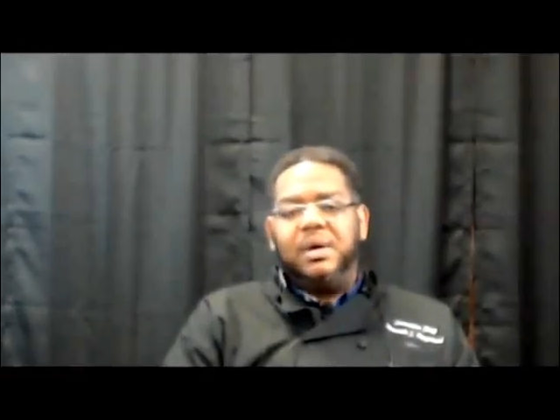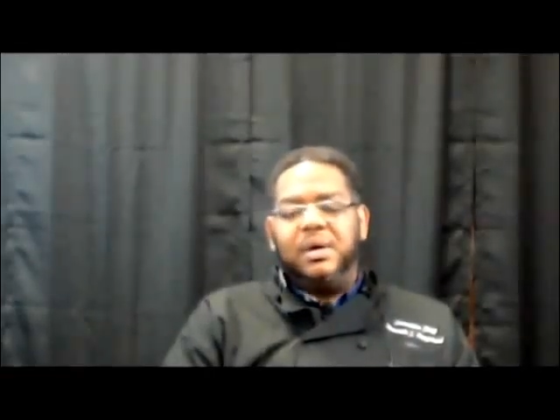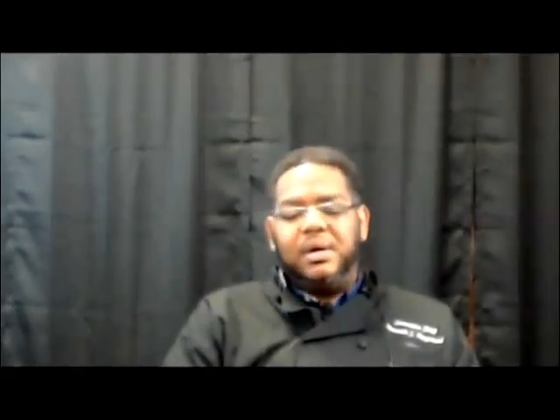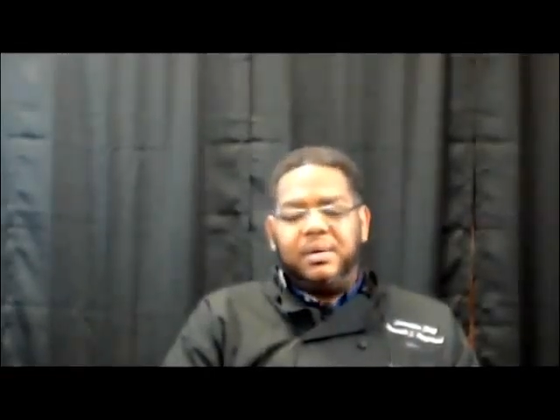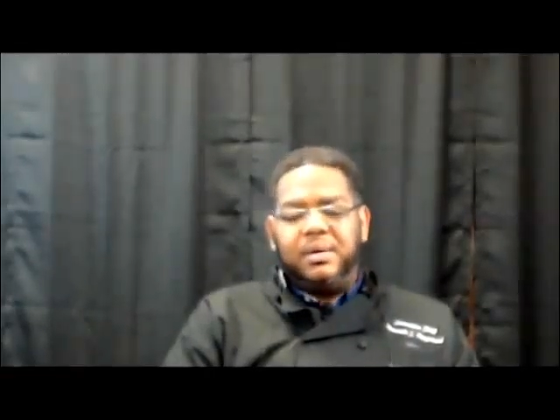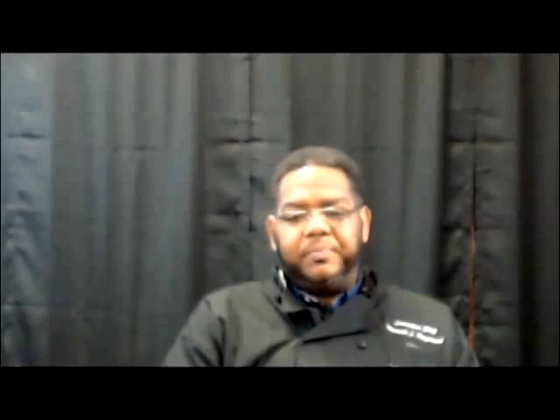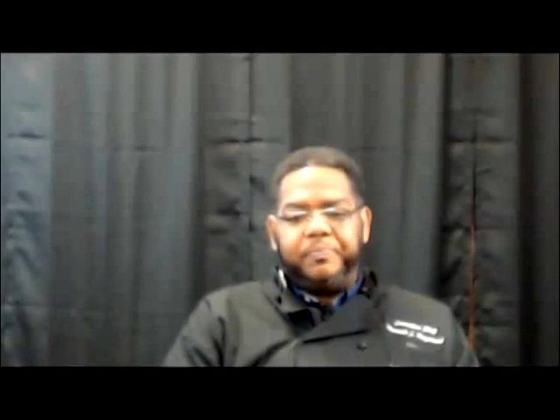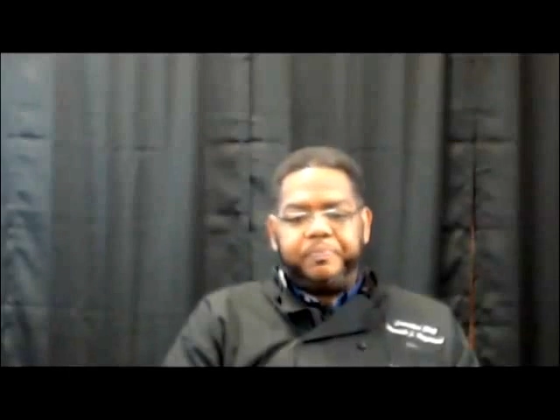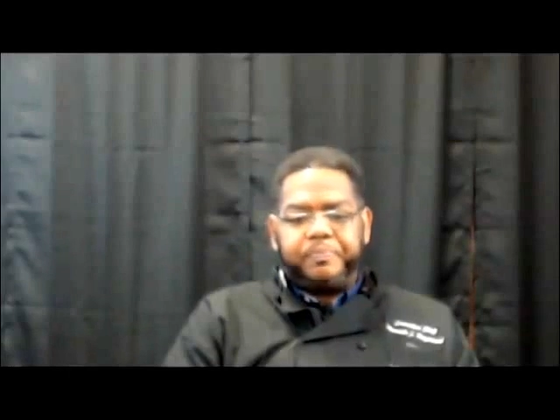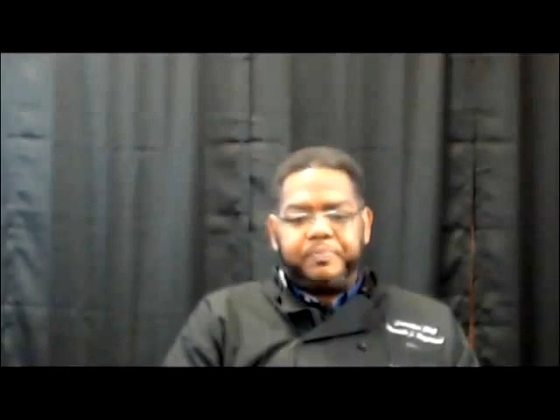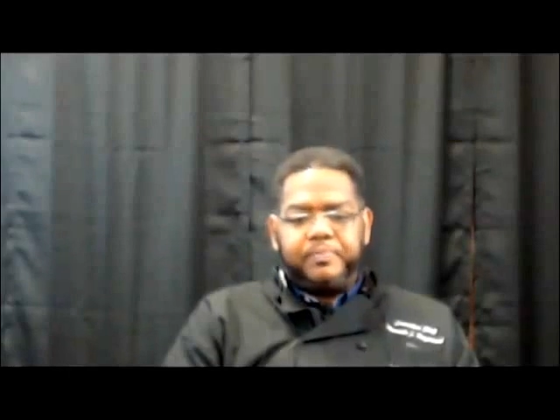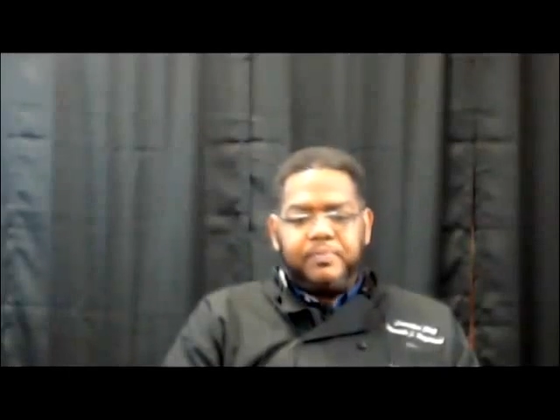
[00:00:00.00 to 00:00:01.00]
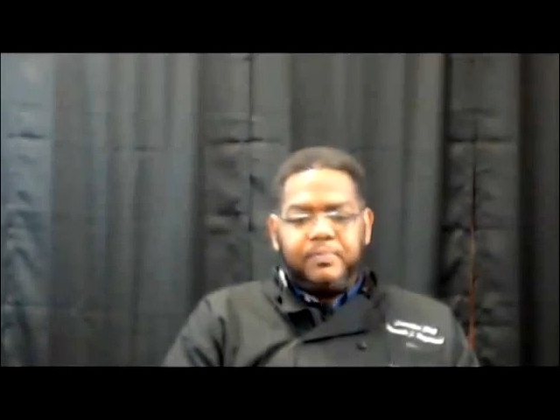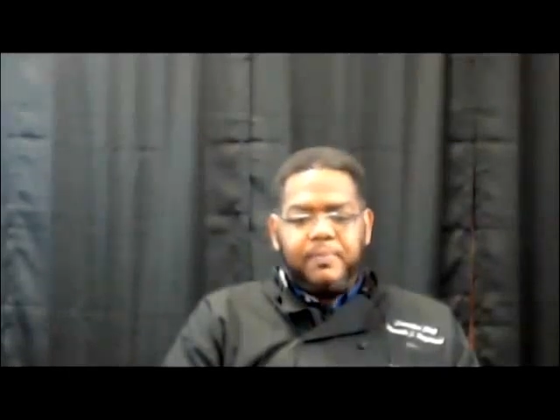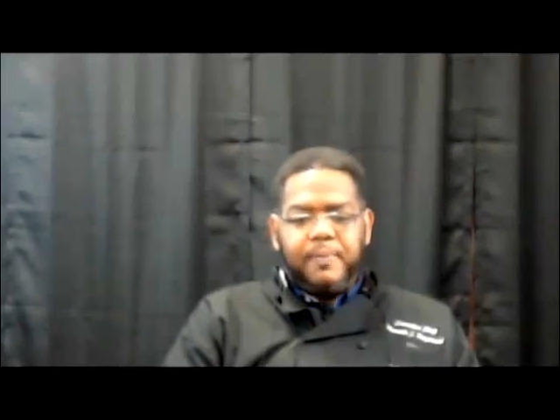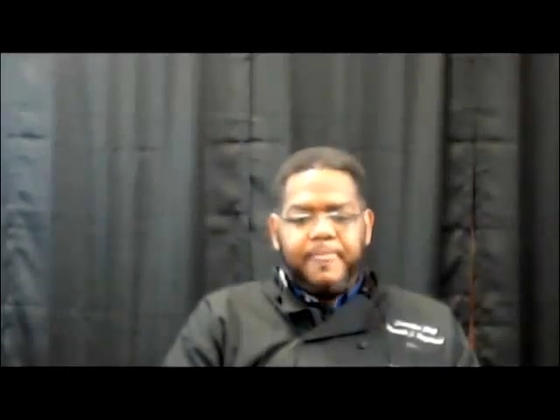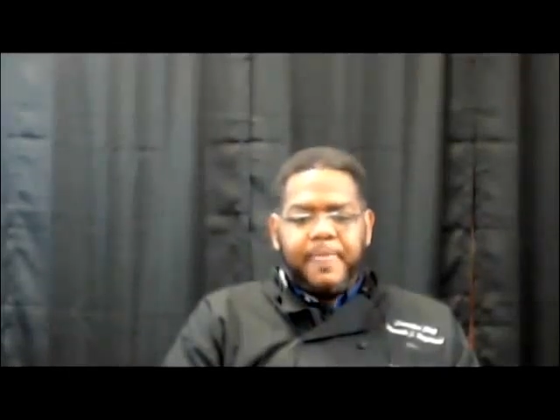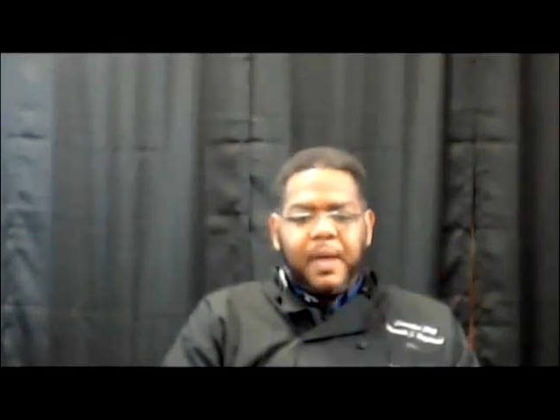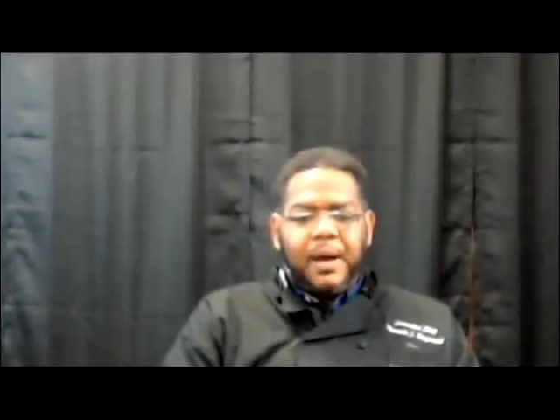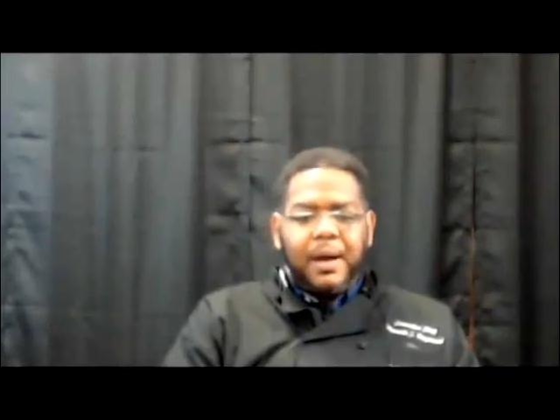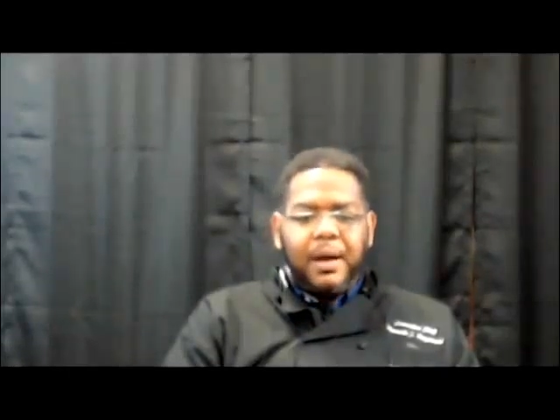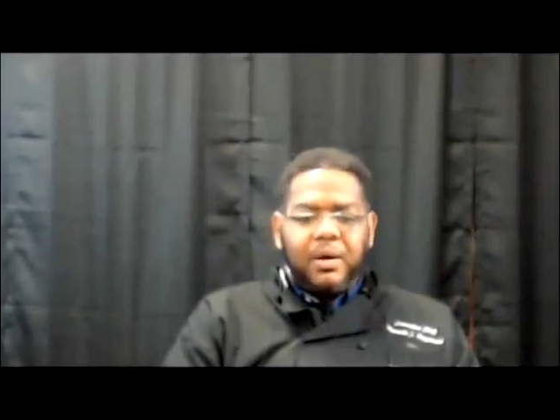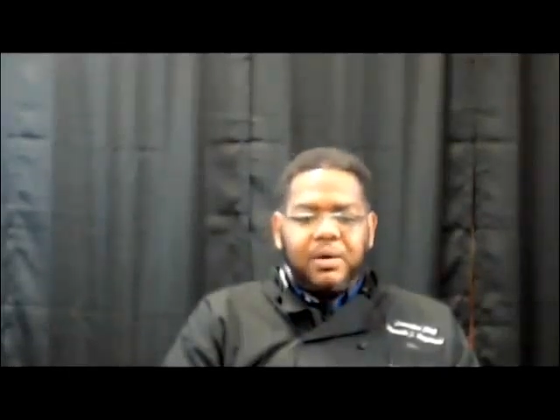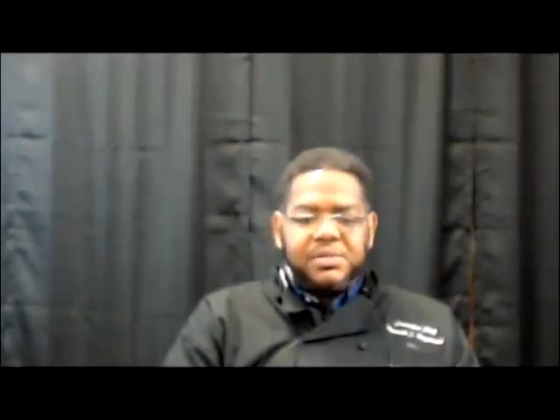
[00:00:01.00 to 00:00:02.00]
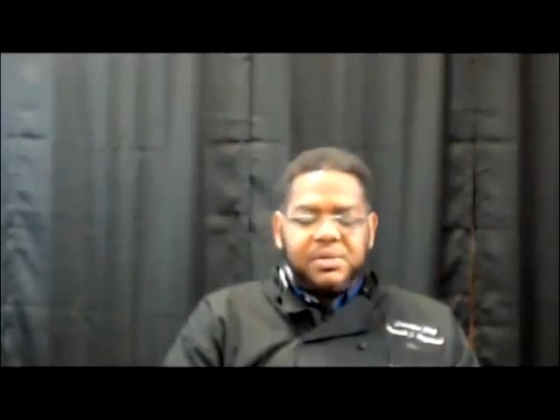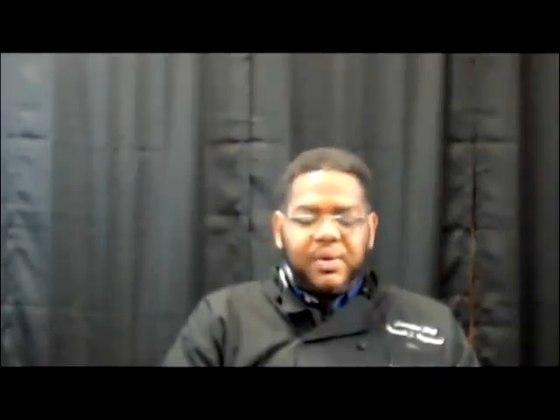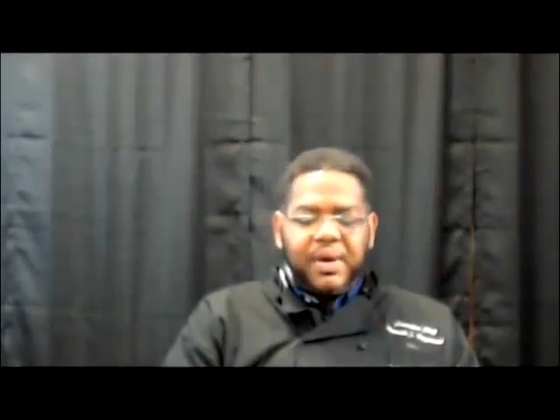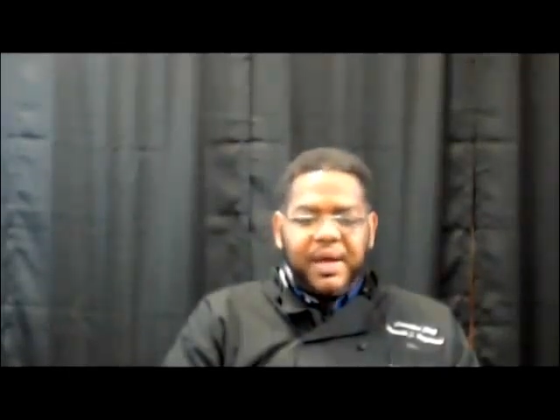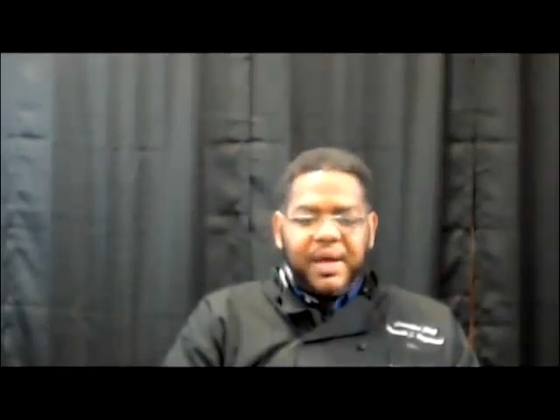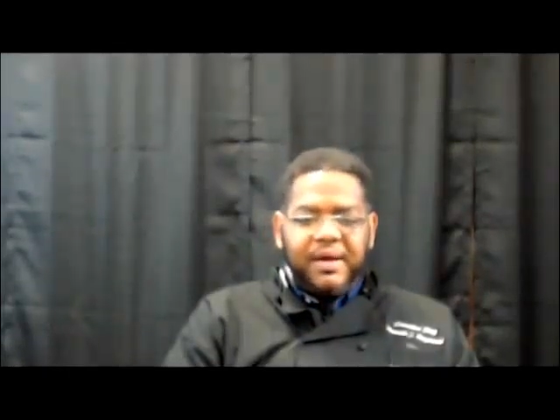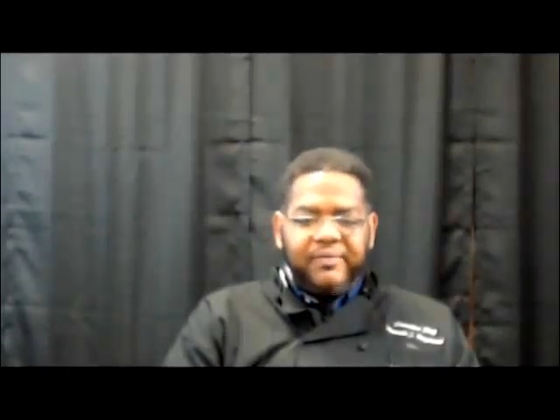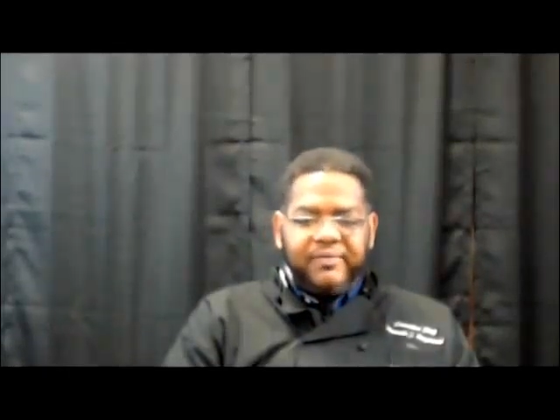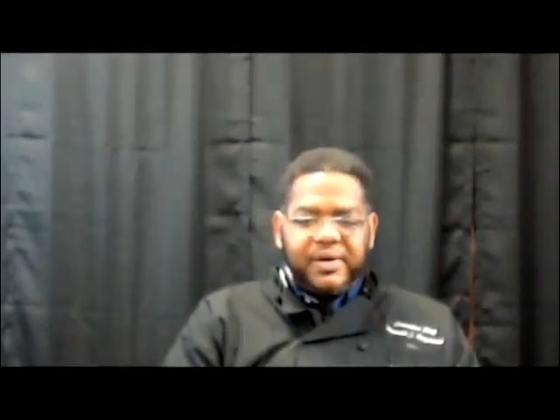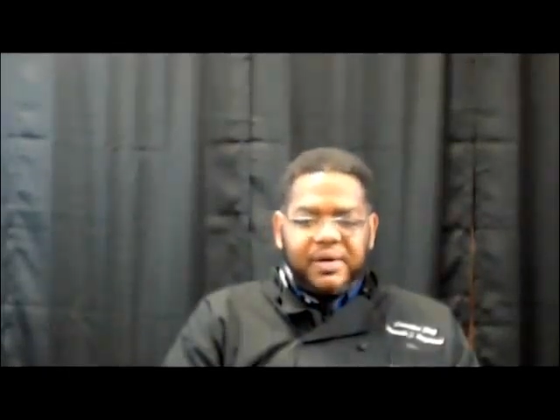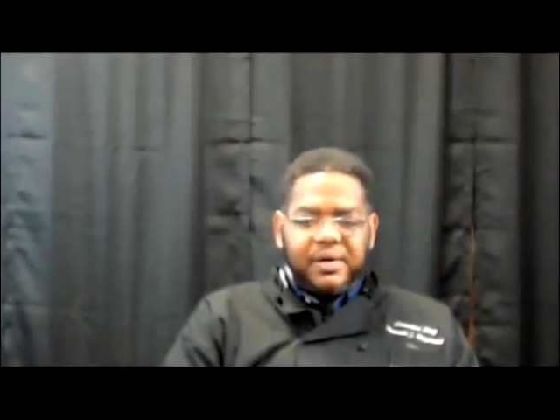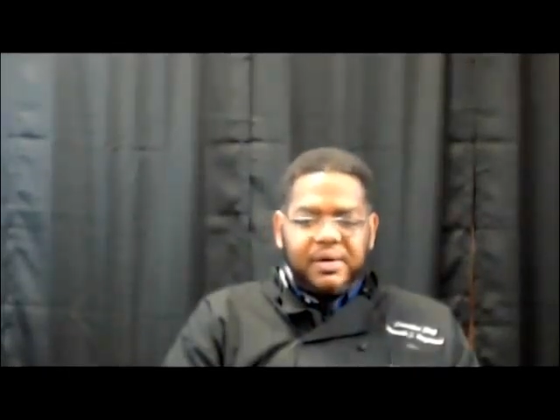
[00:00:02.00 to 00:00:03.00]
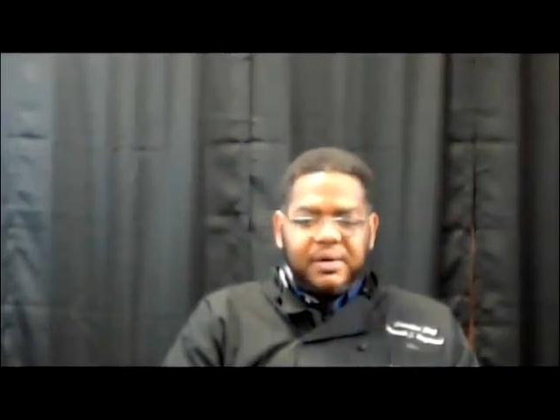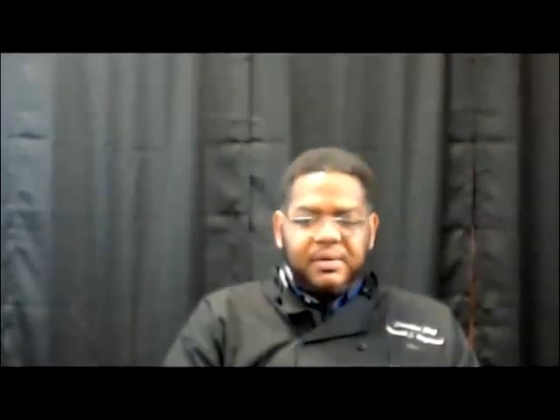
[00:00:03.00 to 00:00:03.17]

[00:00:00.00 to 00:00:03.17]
Um, I also have uh,